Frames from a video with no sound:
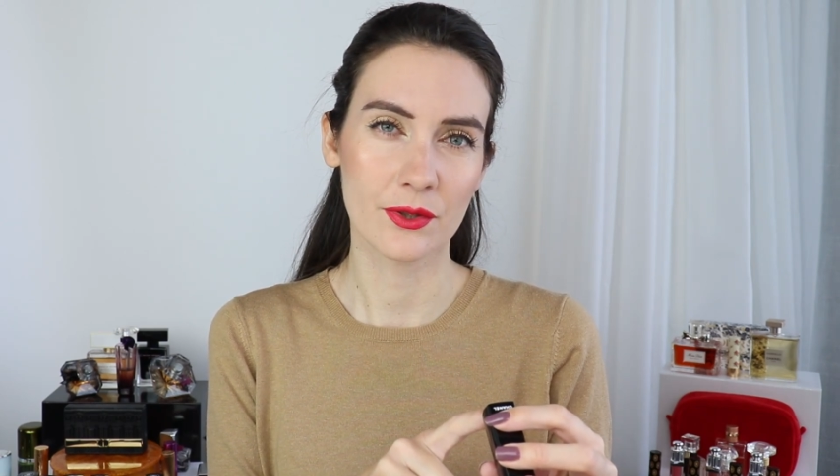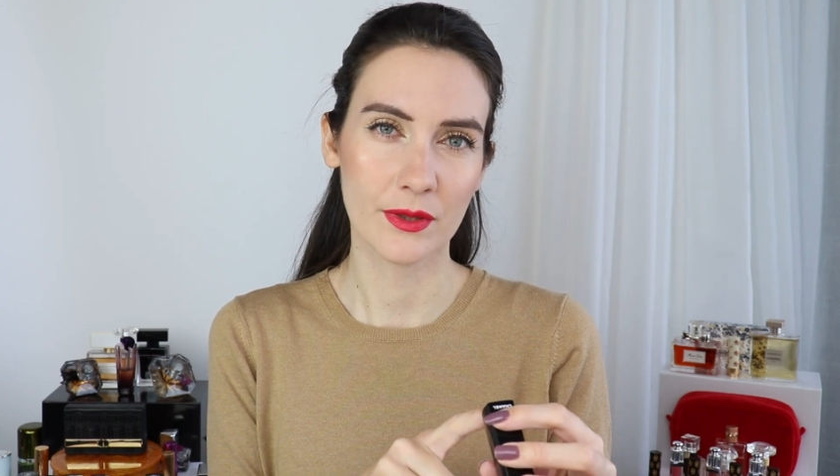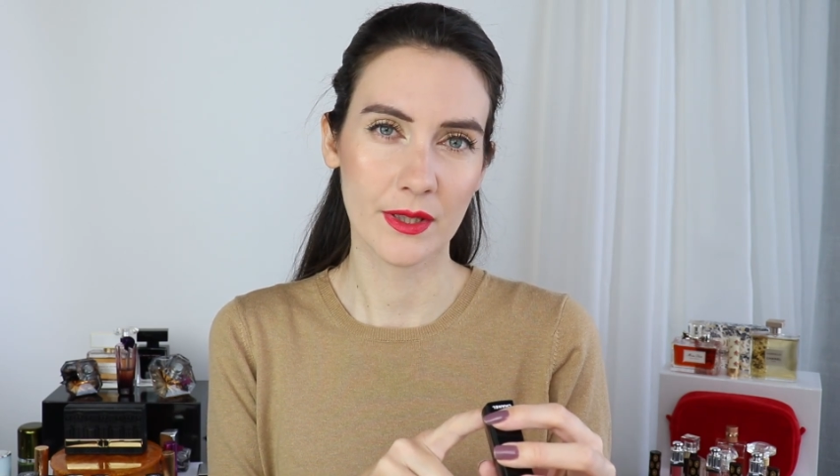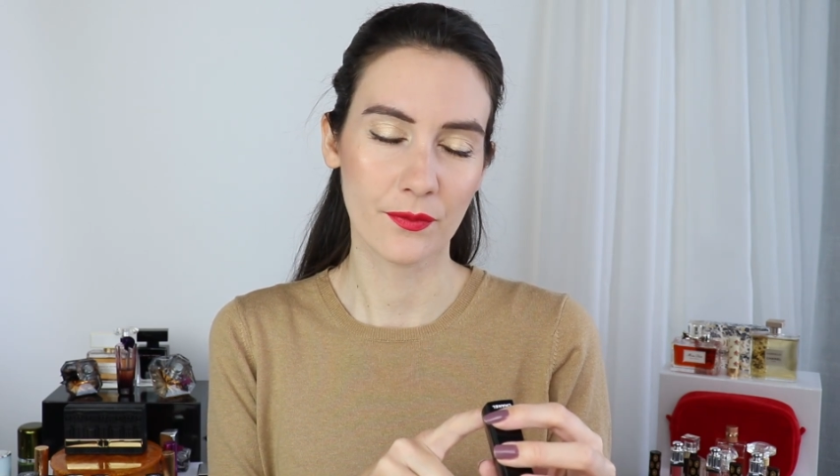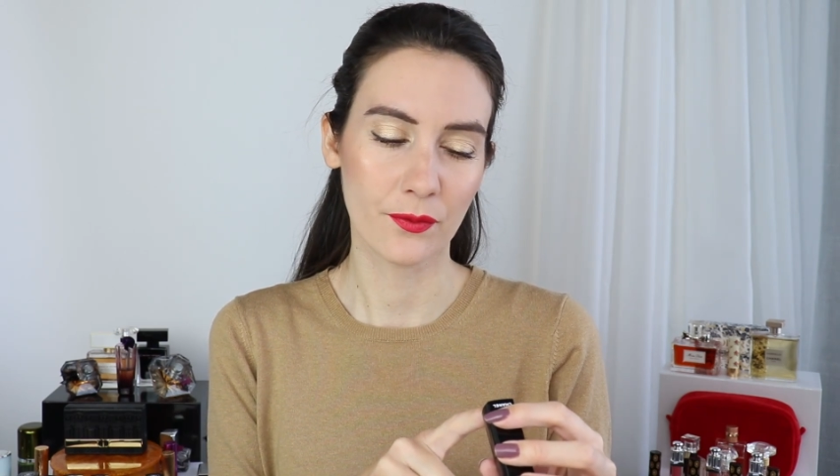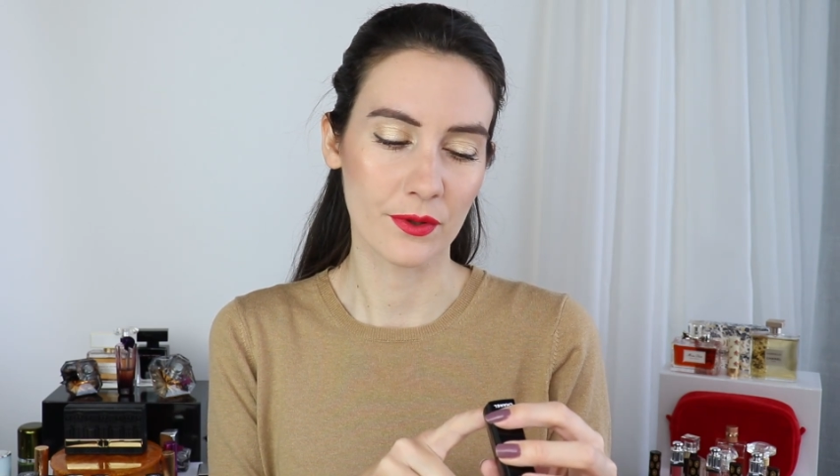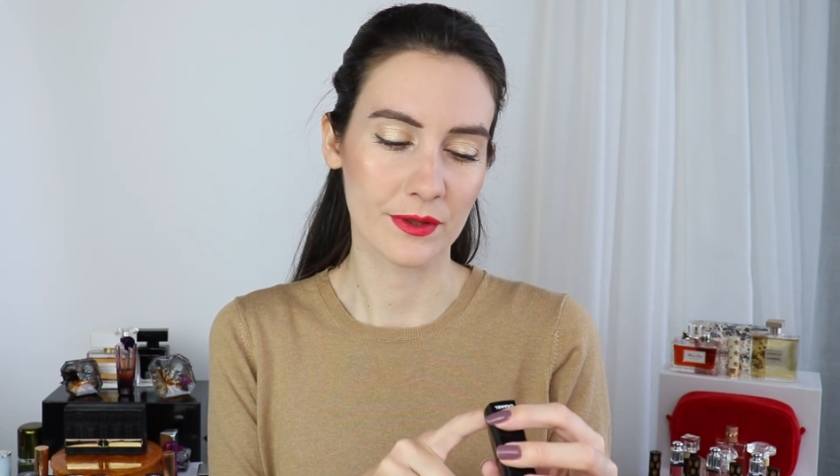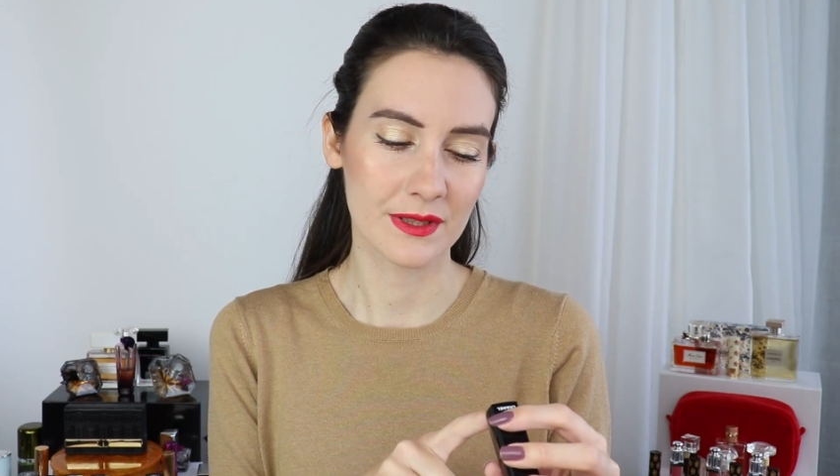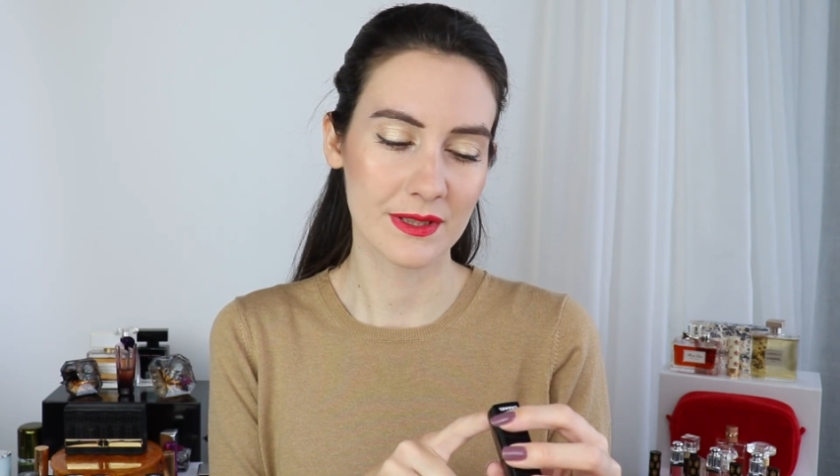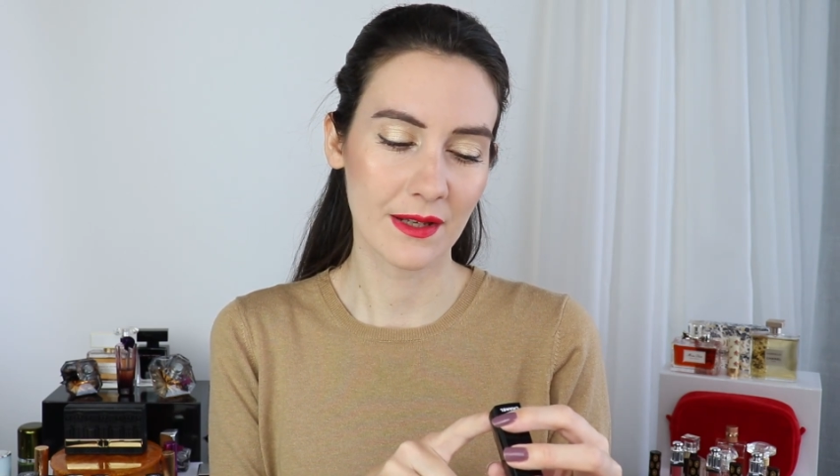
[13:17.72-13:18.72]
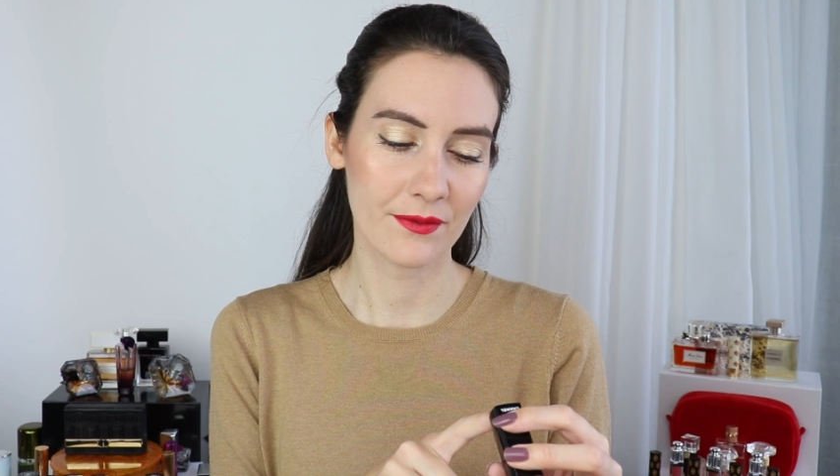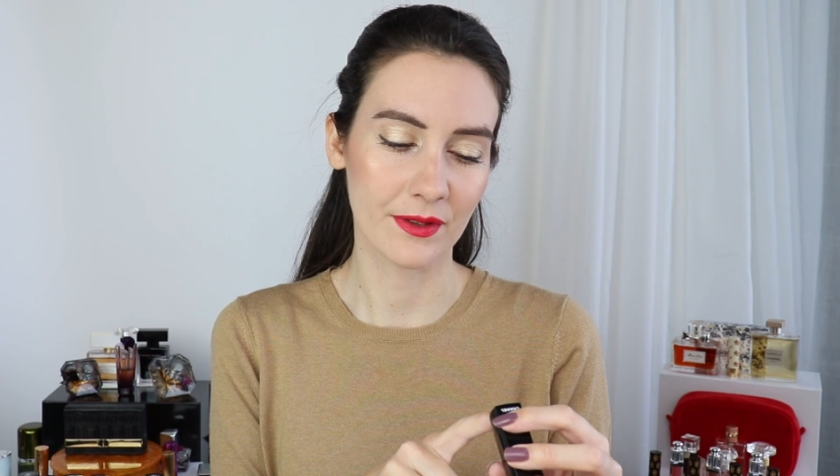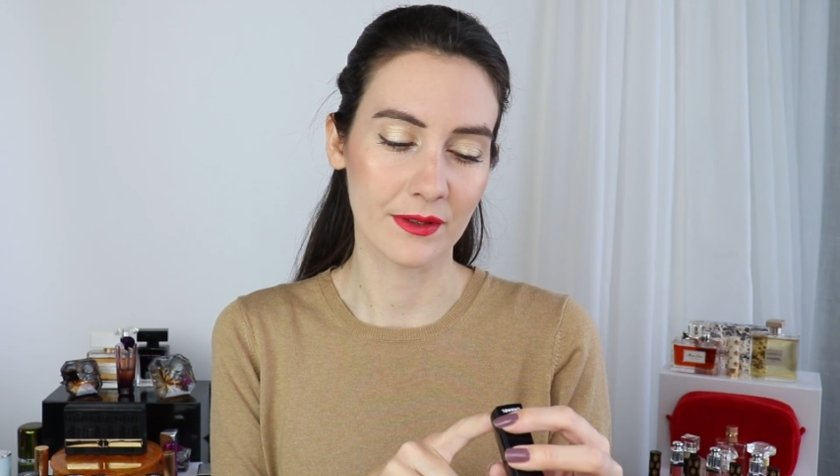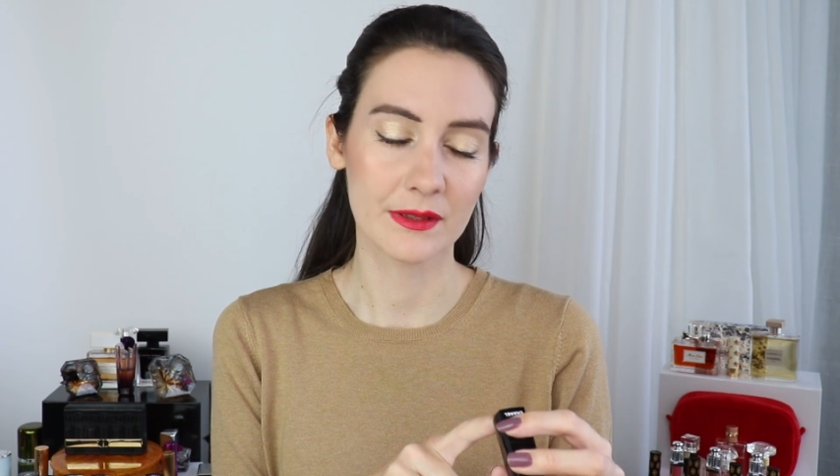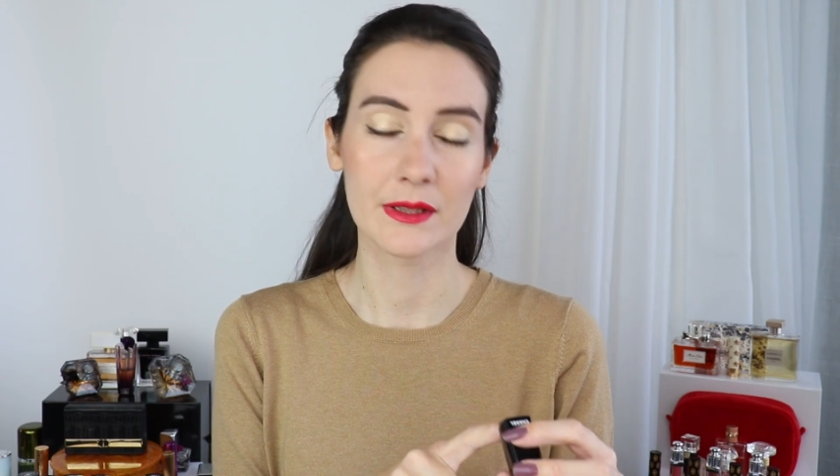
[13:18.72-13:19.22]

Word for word: three four seven